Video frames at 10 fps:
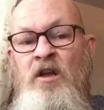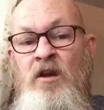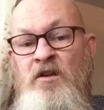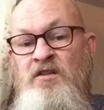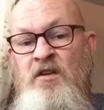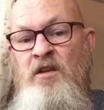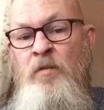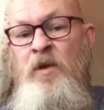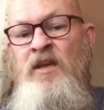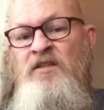And I turned
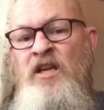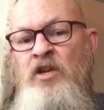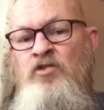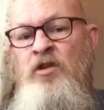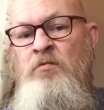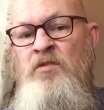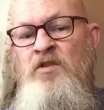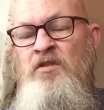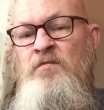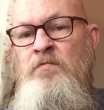up at Sandringham
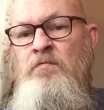because